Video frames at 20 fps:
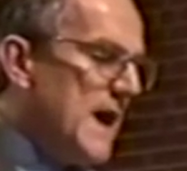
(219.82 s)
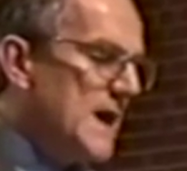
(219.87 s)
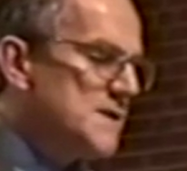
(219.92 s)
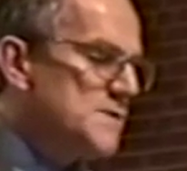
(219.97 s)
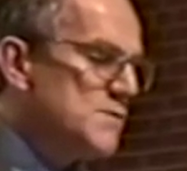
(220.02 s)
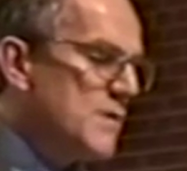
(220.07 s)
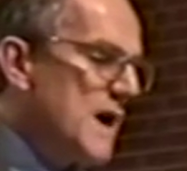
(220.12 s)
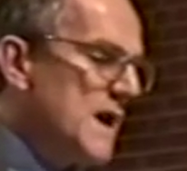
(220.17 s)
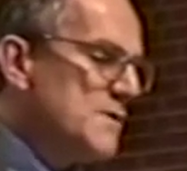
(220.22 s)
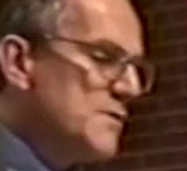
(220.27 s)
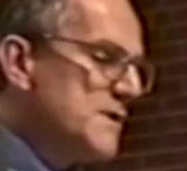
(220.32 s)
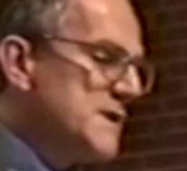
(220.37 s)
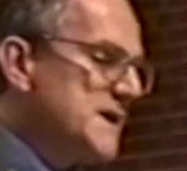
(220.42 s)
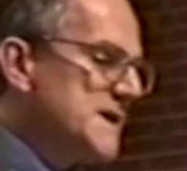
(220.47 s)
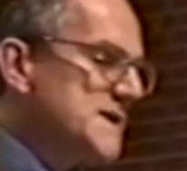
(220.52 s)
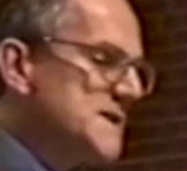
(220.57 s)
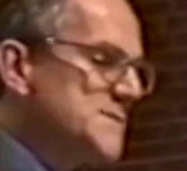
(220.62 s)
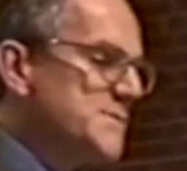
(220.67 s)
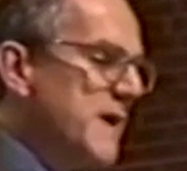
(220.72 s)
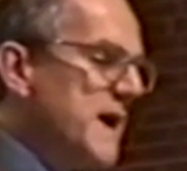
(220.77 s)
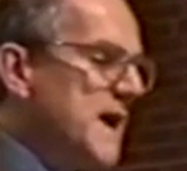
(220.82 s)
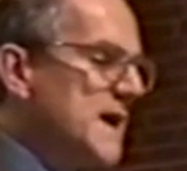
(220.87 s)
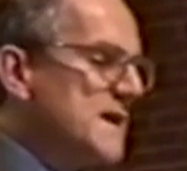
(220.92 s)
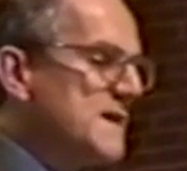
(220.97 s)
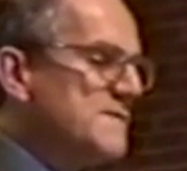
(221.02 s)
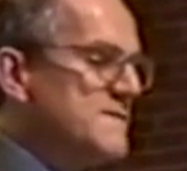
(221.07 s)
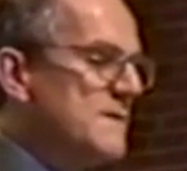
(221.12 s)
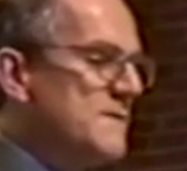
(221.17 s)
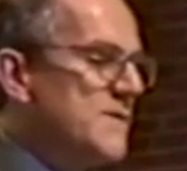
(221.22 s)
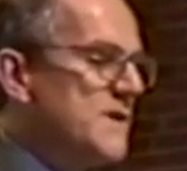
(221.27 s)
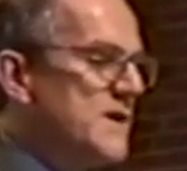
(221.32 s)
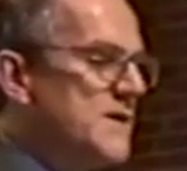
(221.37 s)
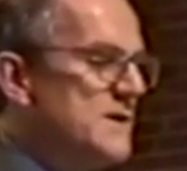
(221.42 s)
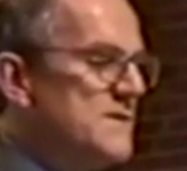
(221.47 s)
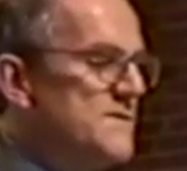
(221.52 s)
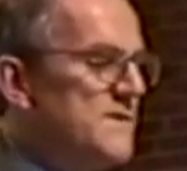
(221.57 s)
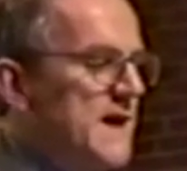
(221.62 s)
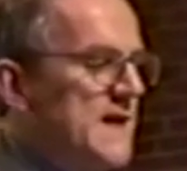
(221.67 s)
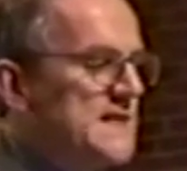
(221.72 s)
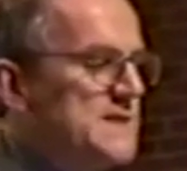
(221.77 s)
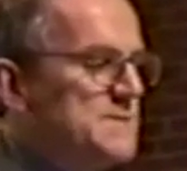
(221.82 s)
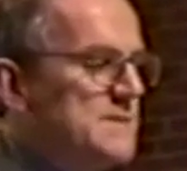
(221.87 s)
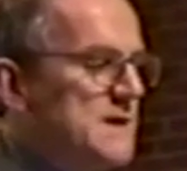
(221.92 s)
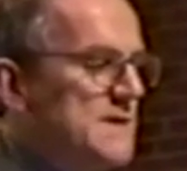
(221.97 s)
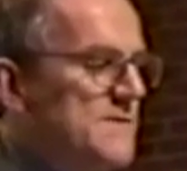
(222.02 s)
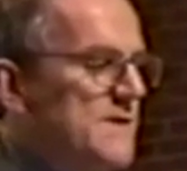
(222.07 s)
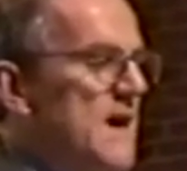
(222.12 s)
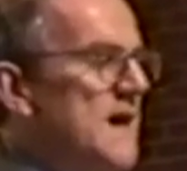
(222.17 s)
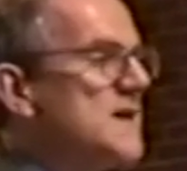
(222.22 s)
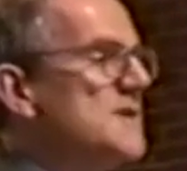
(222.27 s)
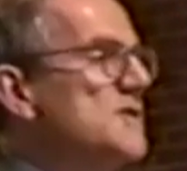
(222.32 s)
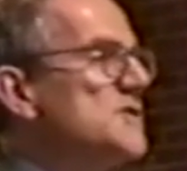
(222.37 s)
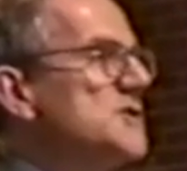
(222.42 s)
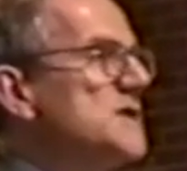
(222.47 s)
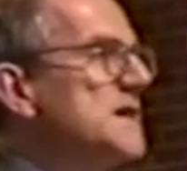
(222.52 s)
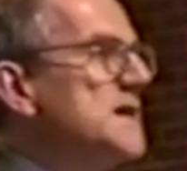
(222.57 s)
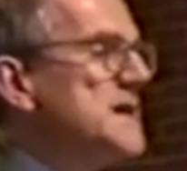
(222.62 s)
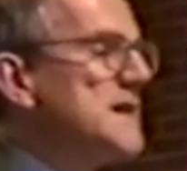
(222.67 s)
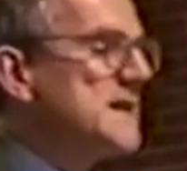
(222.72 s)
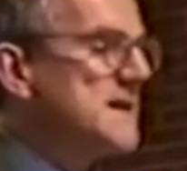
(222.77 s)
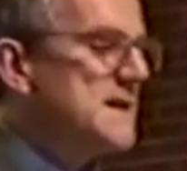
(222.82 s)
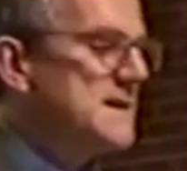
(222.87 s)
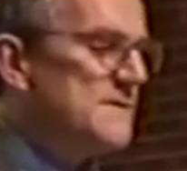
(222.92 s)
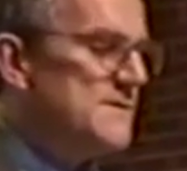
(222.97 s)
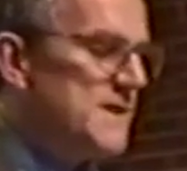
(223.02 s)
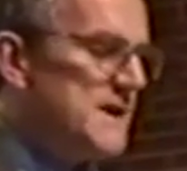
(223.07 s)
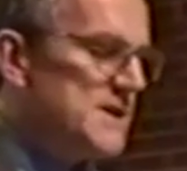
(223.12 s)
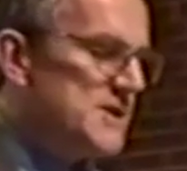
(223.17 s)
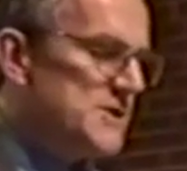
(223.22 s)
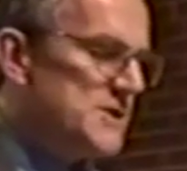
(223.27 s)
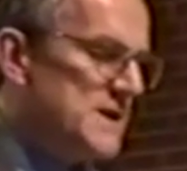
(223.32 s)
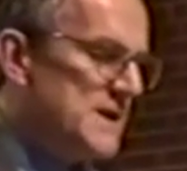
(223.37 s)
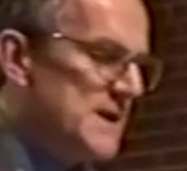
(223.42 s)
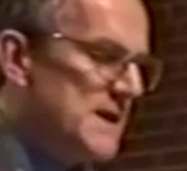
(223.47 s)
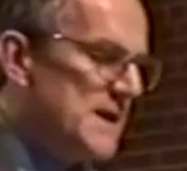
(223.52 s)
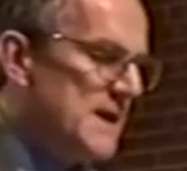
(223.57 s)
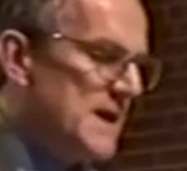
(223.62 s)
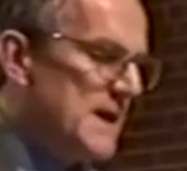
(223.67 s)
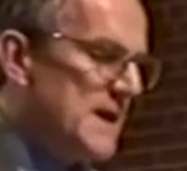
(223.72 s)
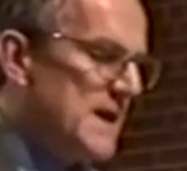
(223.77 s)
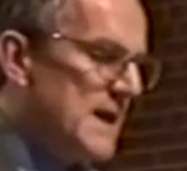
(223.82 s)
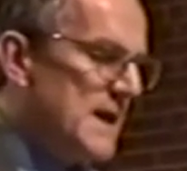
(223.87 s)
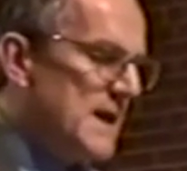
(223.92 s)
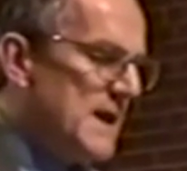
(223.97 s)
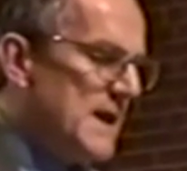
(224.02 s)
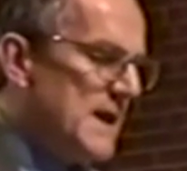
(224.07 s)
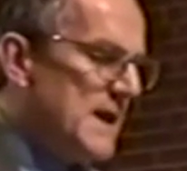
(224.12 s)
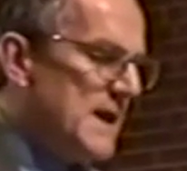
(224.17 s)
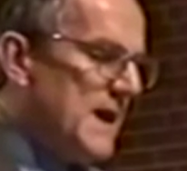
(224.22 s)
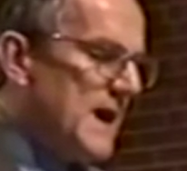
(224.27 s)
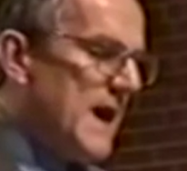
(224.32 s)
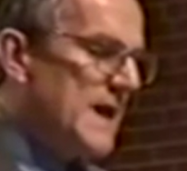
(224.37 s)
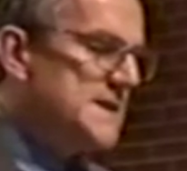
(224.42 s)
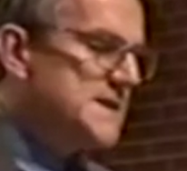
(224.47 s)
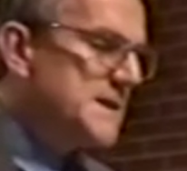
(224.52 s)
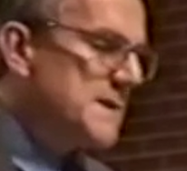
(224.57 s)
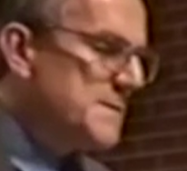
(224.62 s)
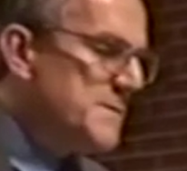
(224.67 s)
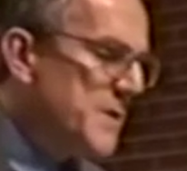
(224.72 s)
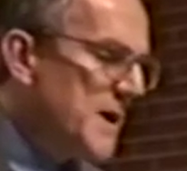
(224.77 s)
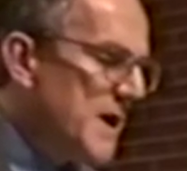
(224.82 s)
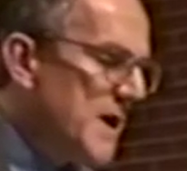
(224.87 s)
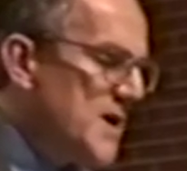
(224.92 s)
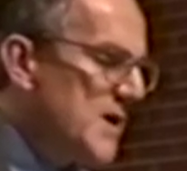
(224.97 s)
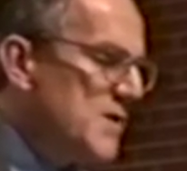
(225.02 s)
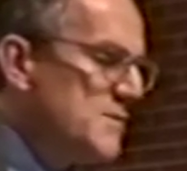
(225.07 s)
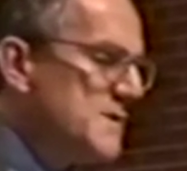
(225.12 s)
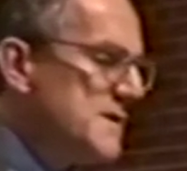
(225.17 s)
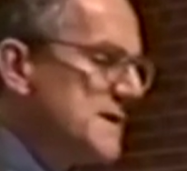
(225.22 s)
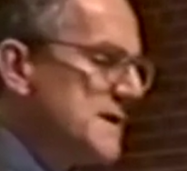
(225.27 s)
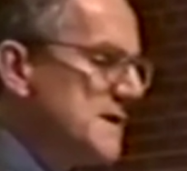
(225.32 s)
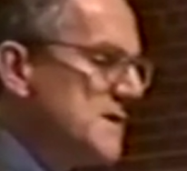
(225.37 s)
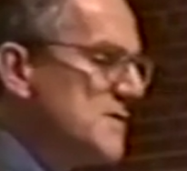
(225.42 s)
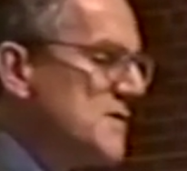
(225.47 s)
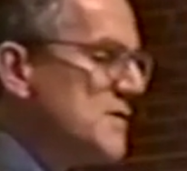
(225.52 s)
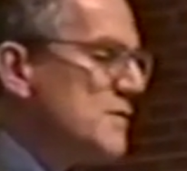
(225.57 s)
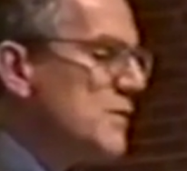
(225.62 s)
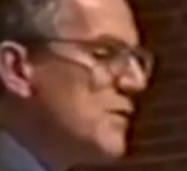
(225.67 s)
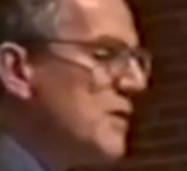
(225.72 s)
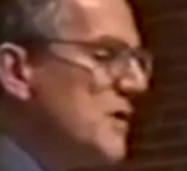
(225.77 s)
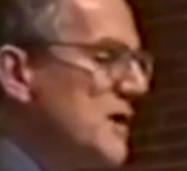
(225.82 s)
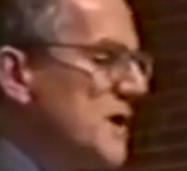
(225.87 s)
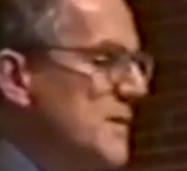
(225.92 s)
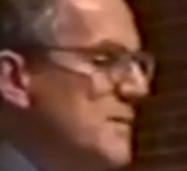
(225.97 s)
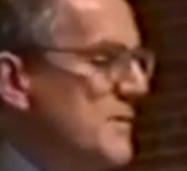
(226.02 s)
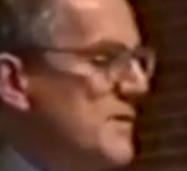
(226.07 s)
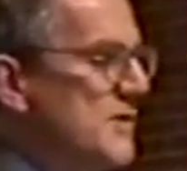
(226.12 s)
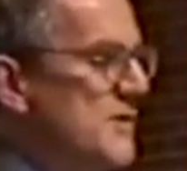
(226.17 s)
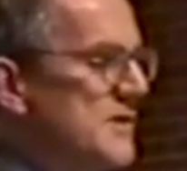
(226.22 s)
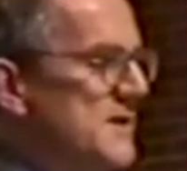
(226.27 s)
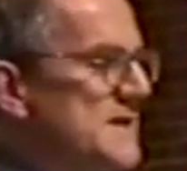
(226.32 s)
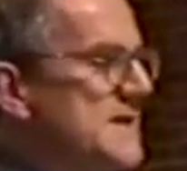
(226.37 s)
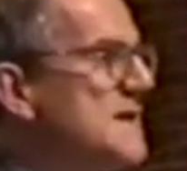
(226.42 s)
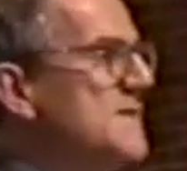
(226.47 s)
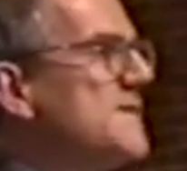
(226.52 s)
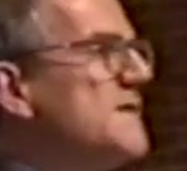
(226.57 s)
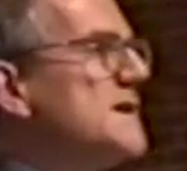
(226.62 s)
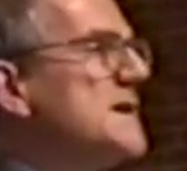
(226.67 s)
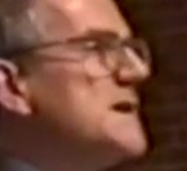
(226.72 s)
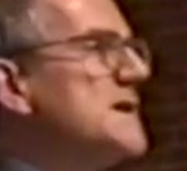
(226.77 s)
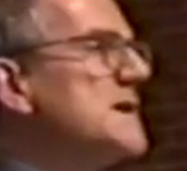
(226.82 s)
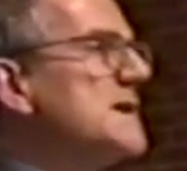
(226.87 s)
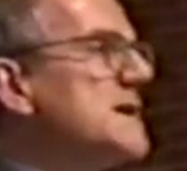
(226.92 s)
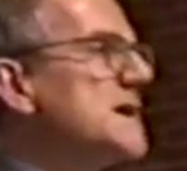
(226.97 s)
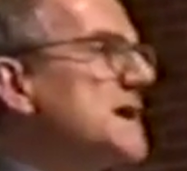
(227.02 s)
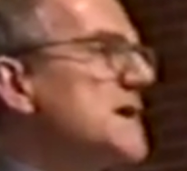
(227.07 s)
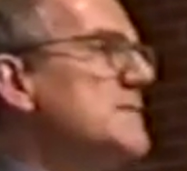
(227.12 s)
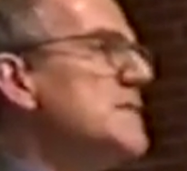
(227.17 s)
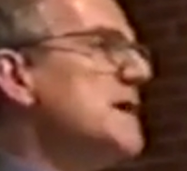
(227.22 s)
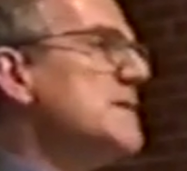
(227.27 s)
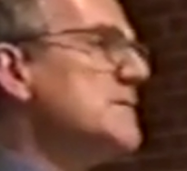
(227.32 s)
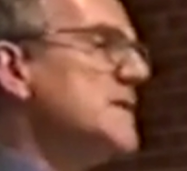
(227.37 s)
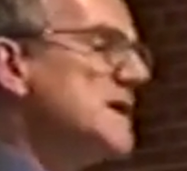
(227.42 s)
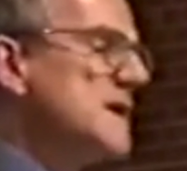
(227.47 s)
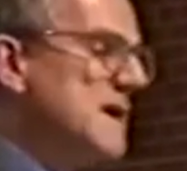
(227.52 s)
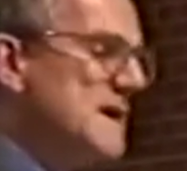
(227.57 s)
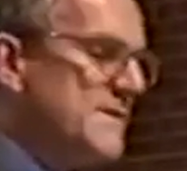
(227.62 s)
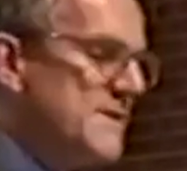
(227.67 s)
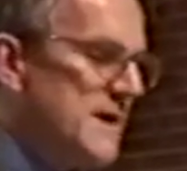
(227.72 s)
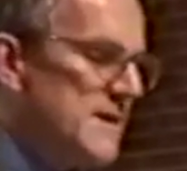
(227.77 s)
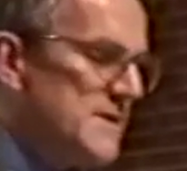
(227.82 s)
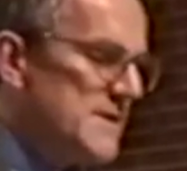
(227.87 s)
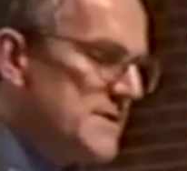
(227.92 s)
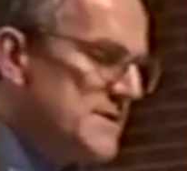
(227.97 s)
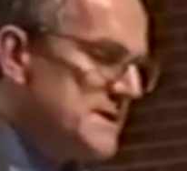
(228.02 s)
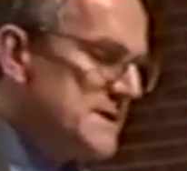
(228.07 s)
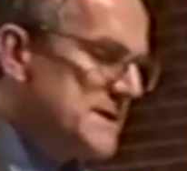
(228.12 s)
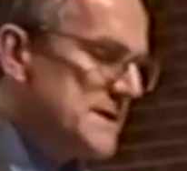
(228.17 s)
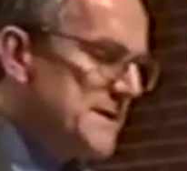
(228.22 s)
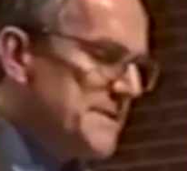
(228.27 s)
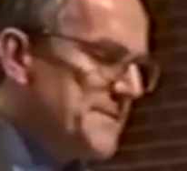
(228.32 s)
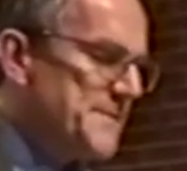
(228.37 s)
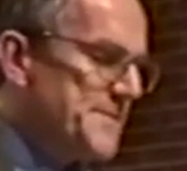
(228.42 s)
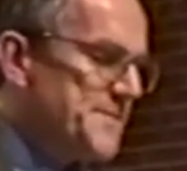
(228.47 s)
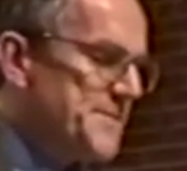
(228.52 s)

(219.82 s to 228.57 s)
as one would expect from their investment of energy and conviction, as compared with the lukewarm or diffident commitment of others.